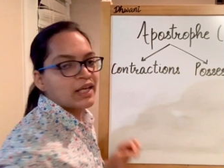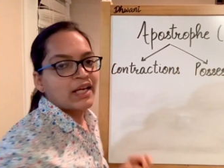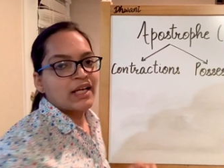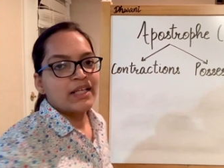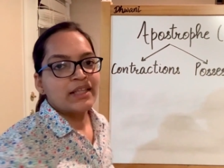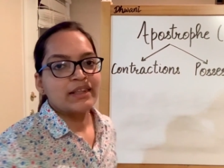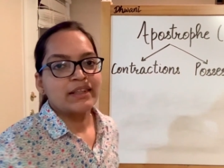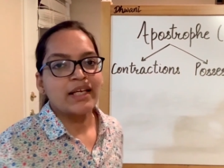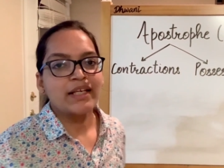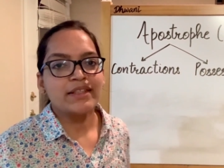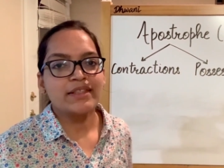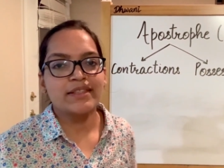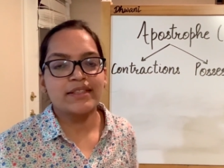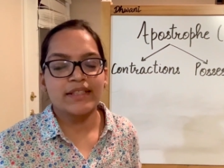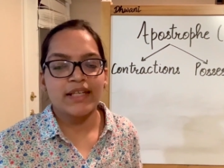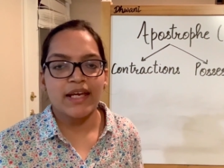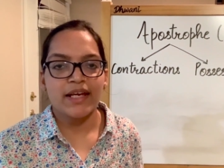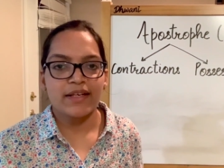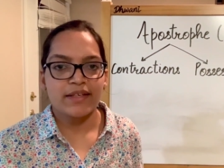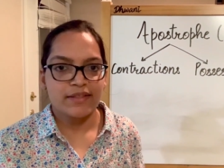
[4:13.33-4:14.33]
Let's
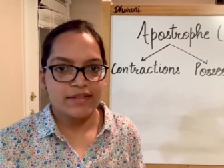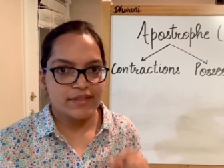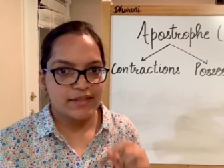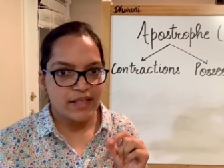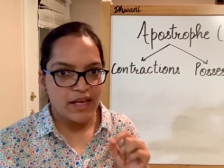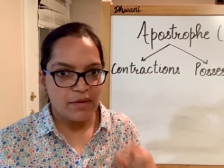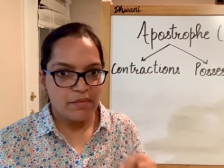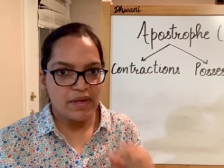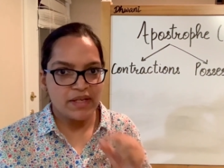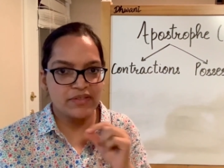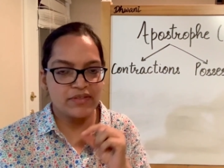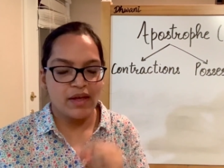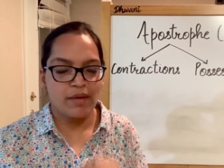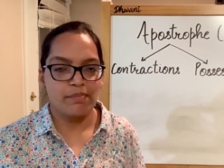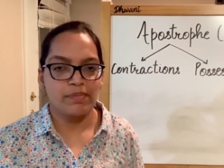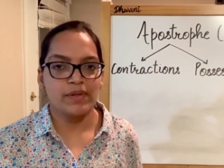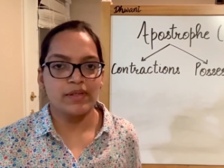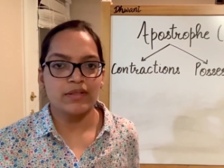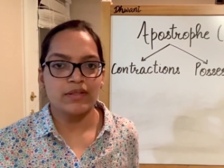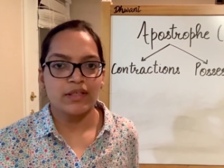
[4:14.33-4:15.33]
take same
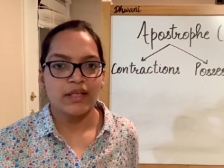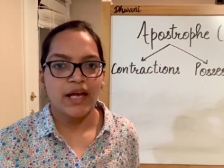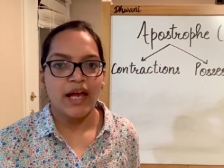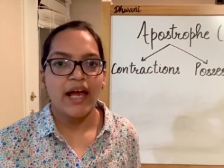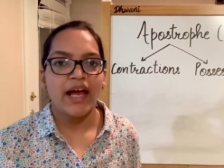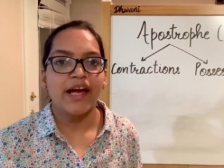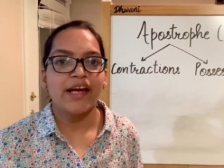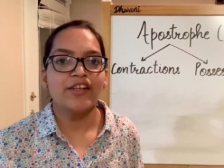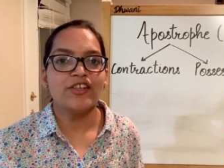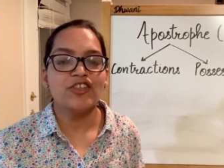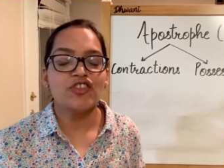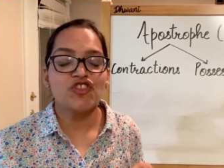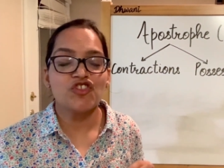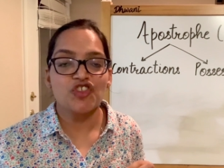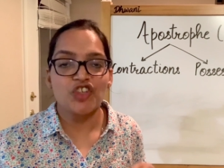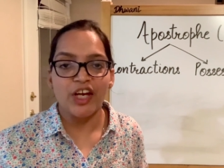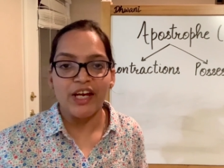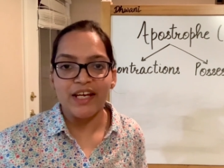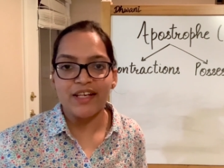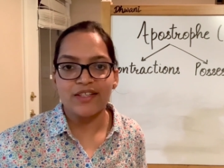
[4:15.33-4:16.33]
examples and
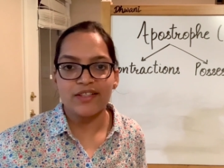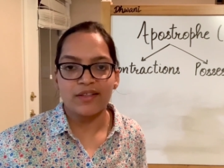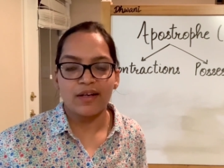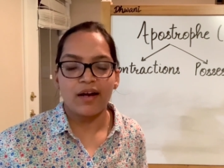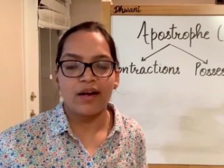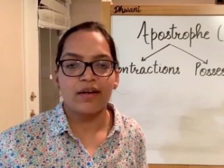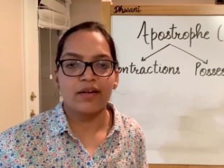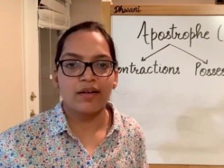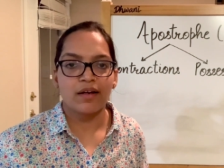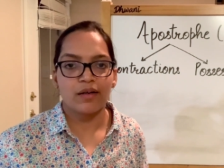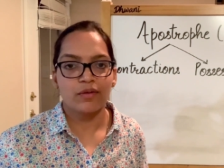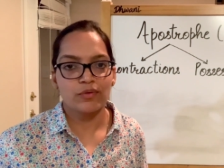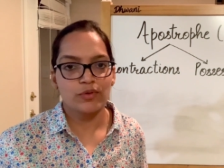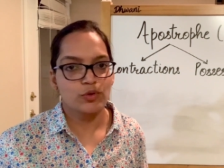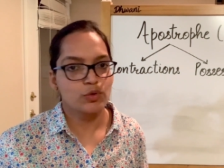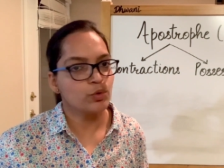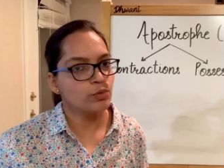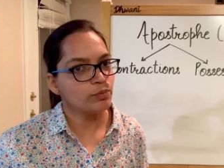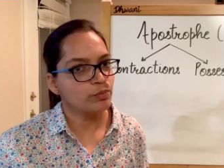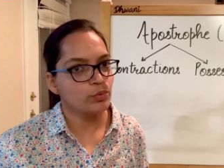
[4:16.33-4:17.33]
change our noun to
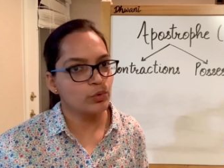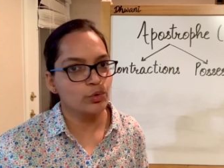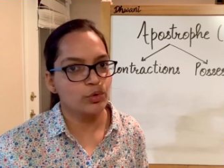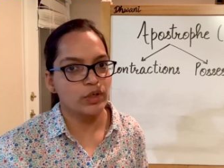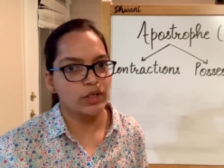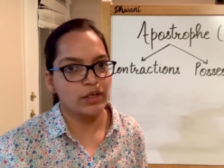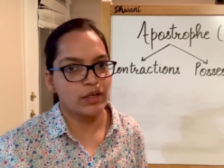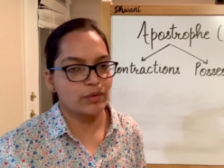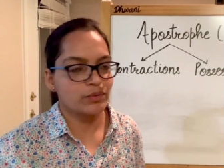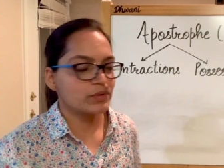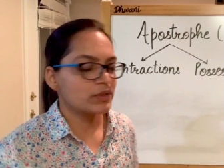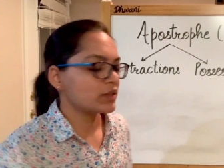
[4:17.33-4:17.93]
plural nouns.